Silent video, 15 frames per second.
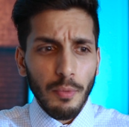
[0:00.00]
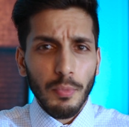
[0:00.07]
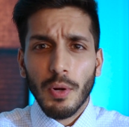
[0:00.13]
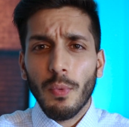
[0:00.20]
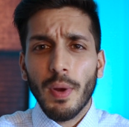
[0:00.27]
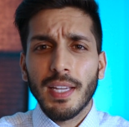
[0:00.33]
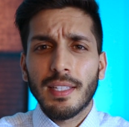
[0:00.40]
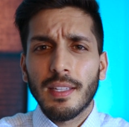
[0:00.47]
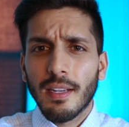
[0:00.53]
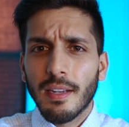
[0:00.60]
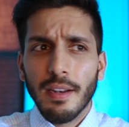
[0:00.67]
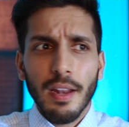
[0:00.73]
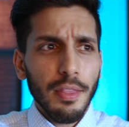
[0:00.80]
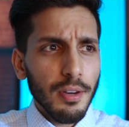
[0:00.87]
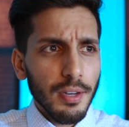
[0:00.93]
I would have wasted
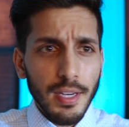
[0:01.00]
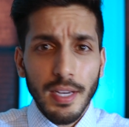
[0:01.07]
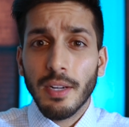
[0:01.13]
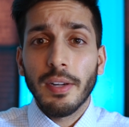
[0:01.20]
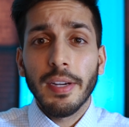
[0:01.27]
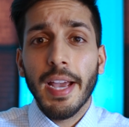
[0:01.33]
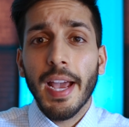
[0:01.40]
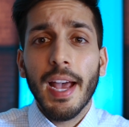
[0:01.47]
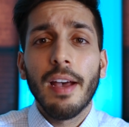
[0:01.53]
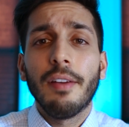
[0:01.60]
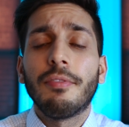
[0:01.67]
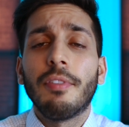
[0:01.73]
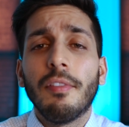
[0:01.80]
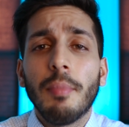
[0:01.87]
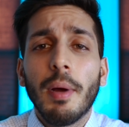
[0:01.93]
another year and a
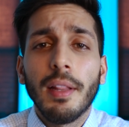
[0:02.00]
half of